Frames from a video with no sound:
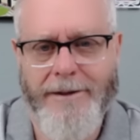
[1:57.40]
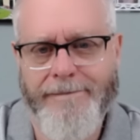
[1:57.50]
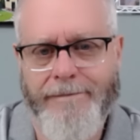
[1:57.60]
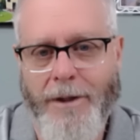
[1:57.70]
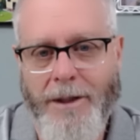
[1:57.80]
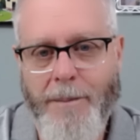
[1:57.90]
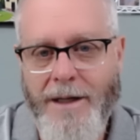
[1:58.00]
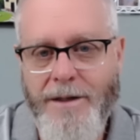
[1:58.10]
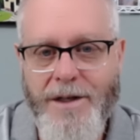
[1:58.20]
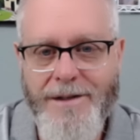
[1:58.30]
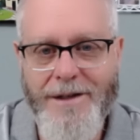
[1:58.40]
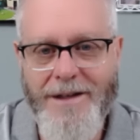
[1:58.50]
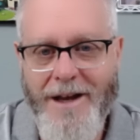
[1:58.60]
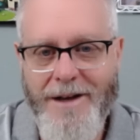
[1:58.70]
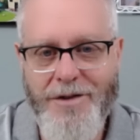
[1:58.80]
When my Jesus
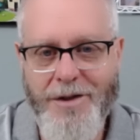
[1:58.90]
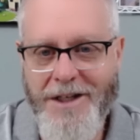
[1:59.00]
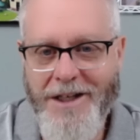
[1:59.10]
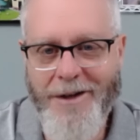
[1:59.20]
I shall see.